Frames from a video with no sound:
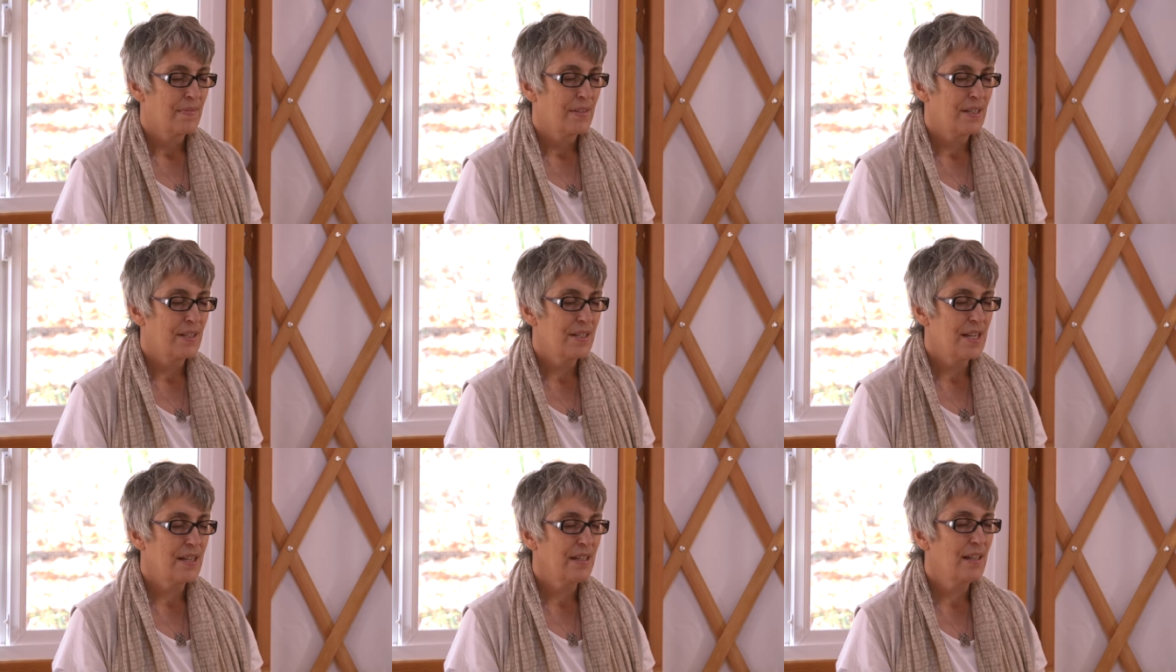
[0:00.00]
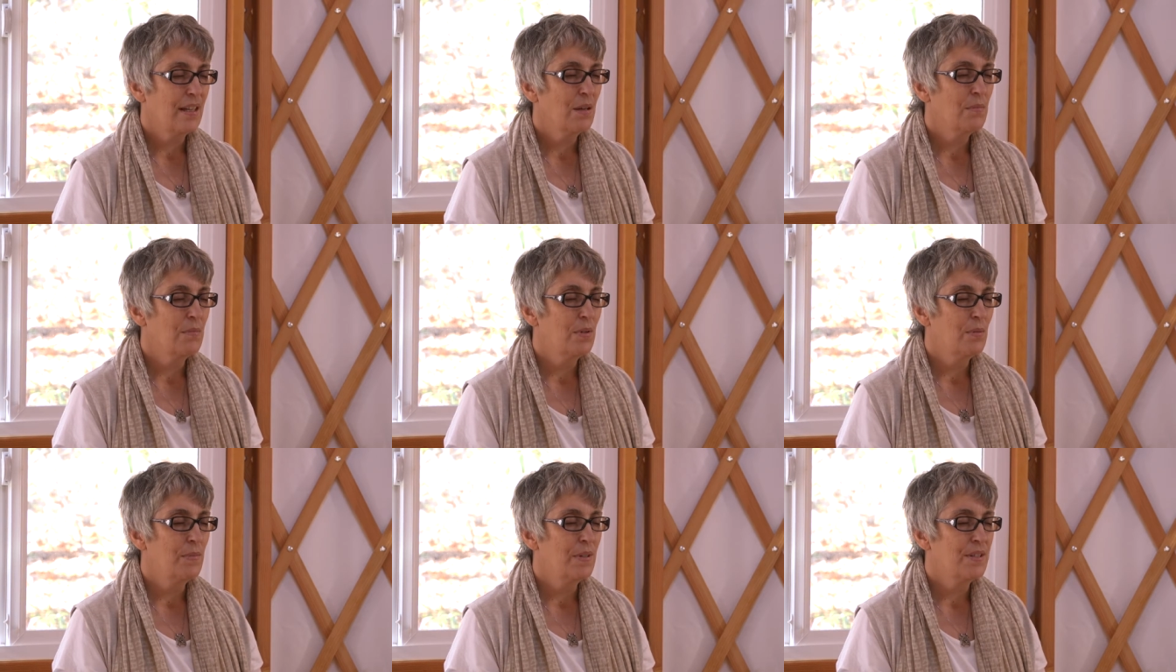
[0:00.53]
And taking a
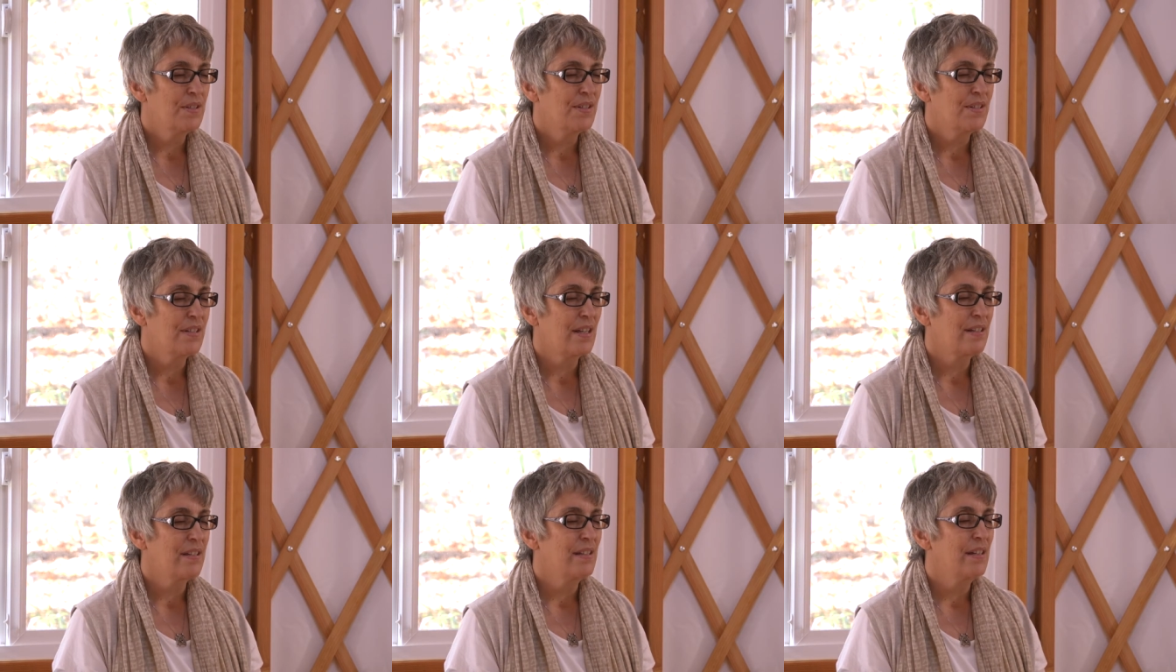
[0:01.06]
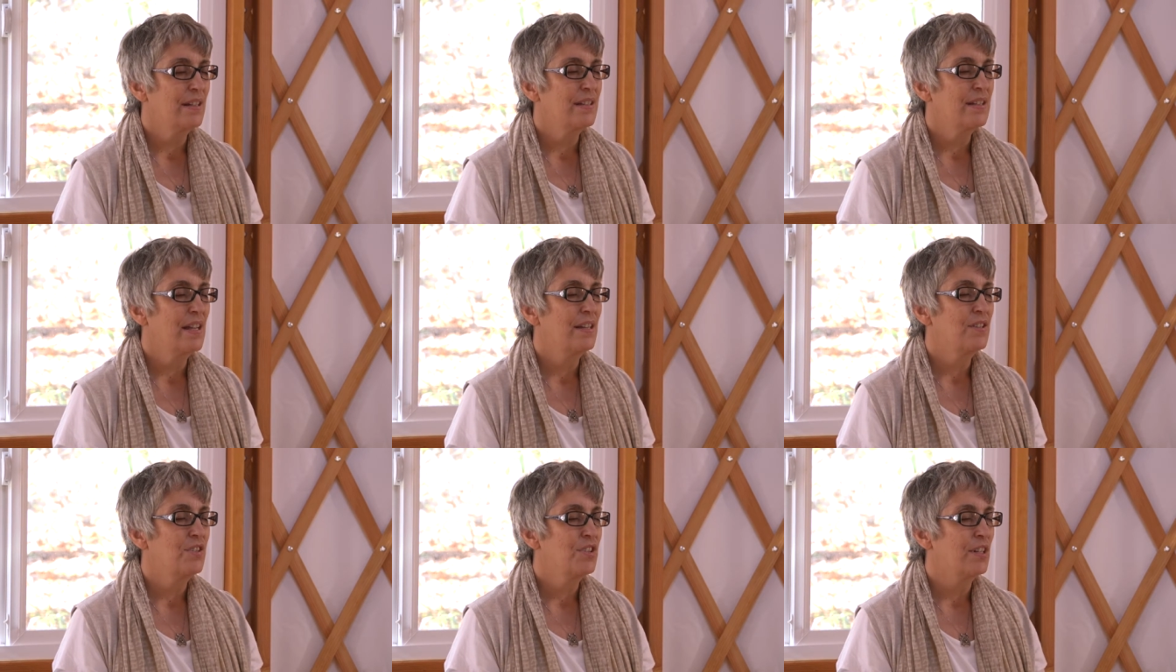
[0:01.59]
moment to set an
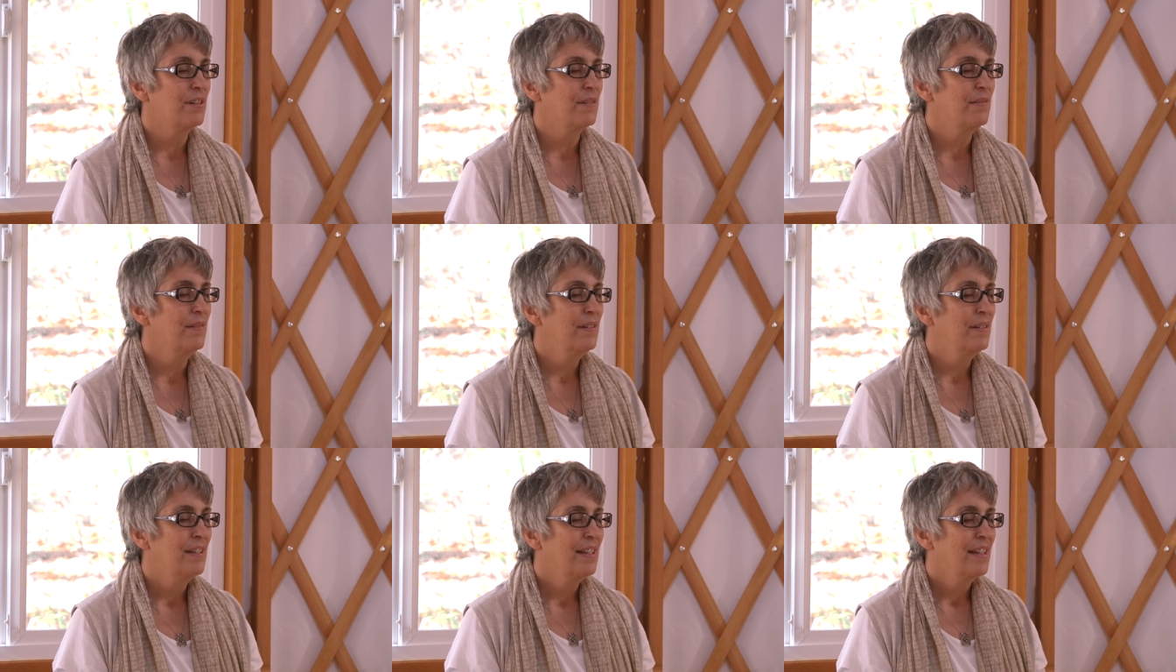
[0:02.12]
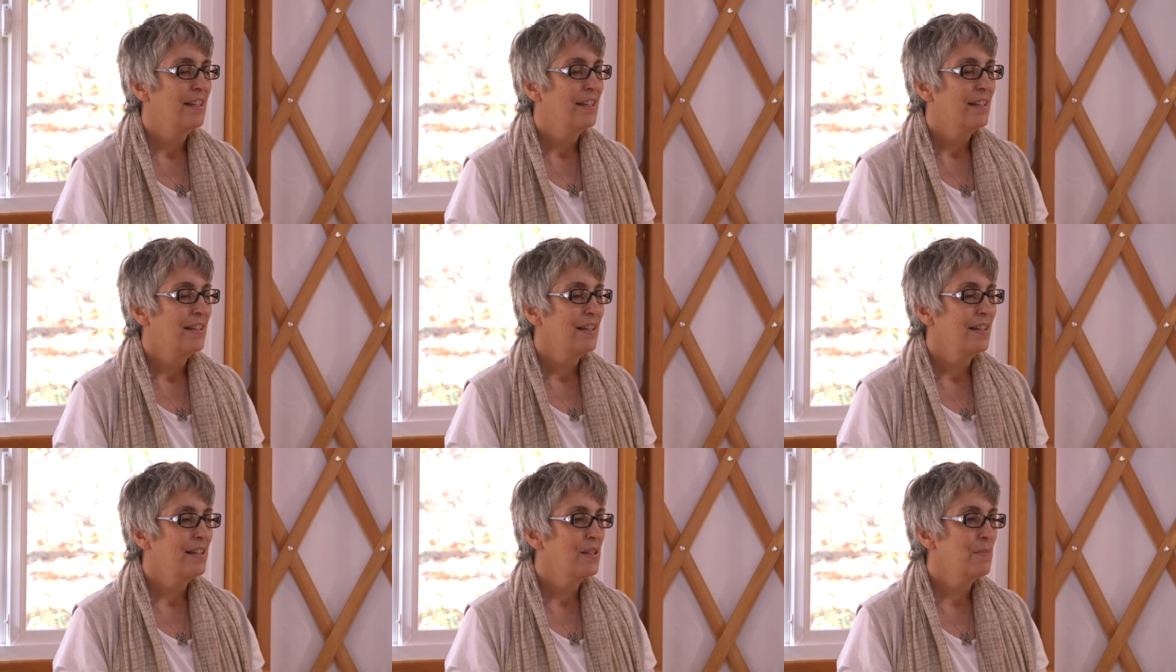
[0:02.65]
intention
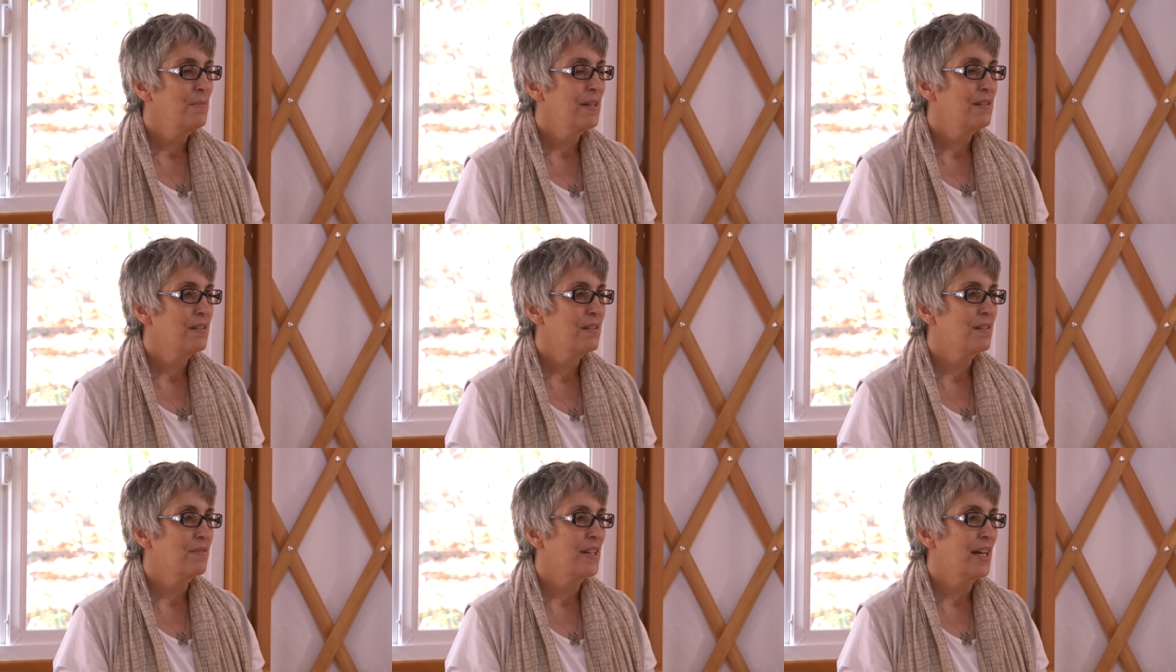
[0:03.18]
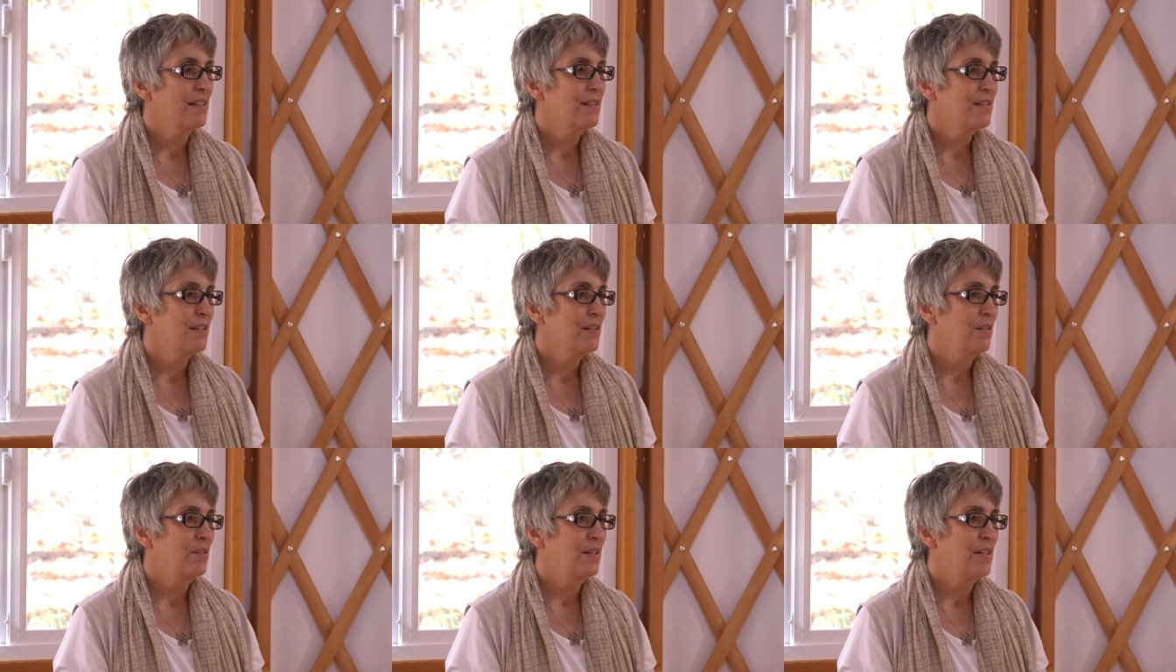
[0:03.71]
in the midst of that
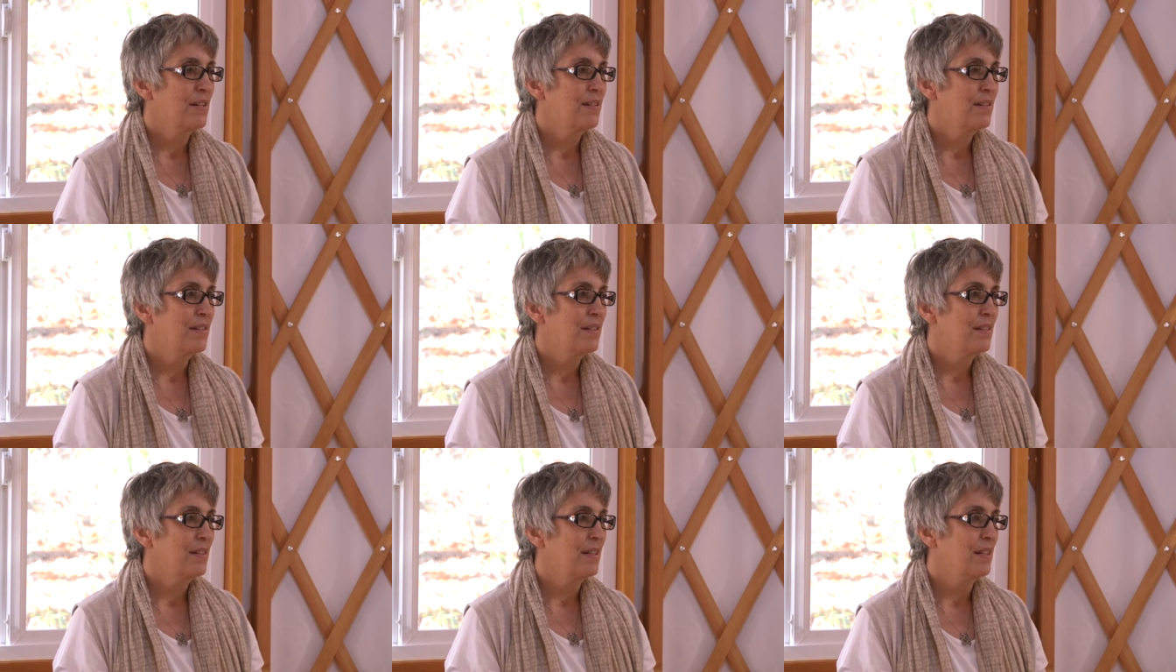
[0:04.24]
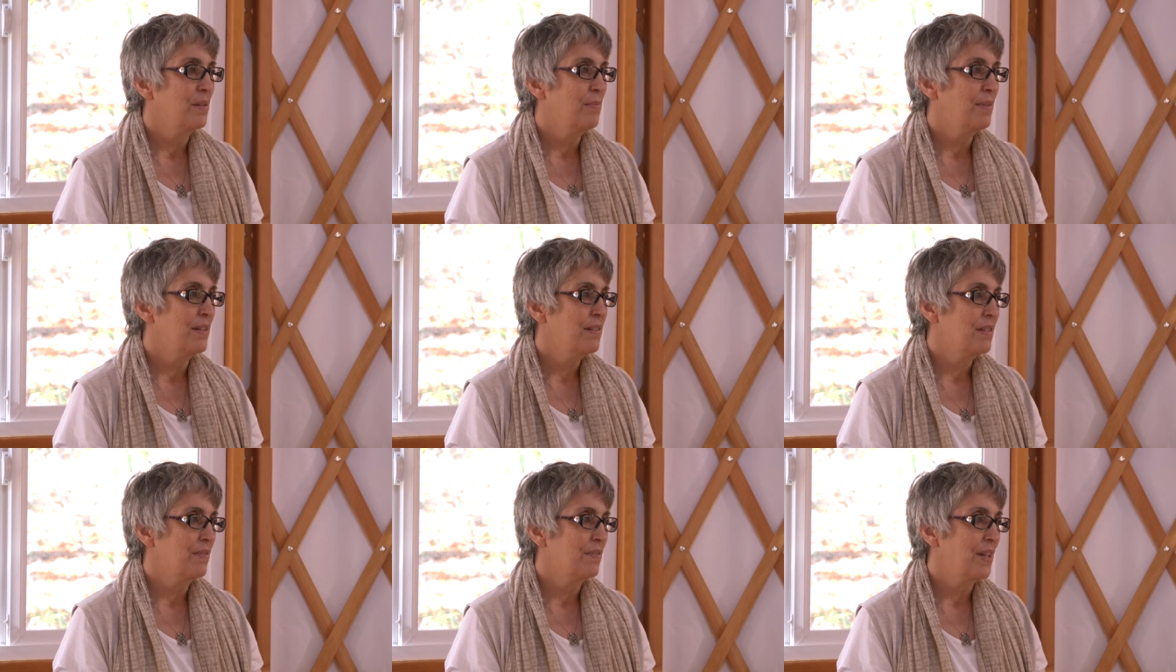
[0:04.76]
stillness, in the
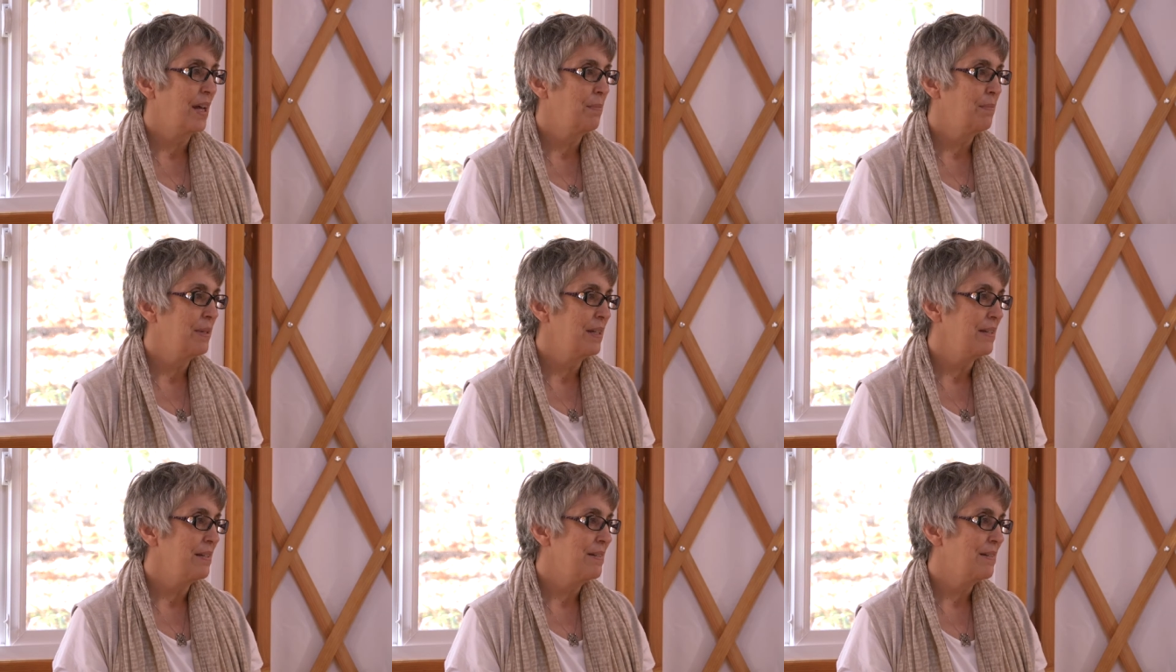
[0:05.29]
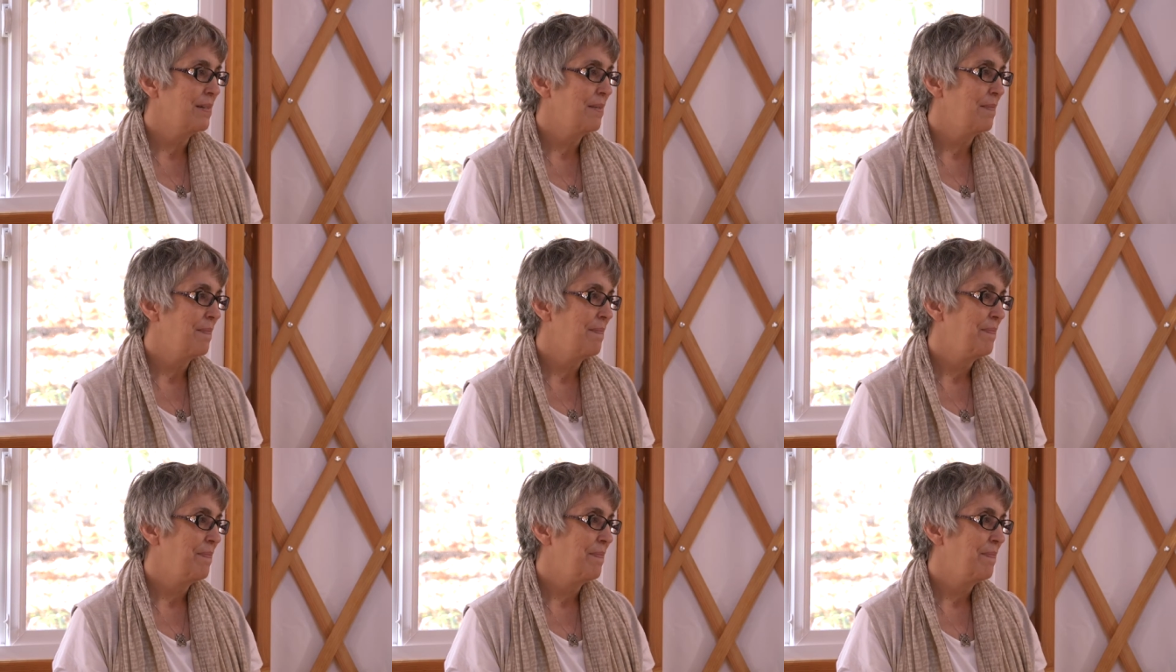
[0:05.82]
midst of that peace.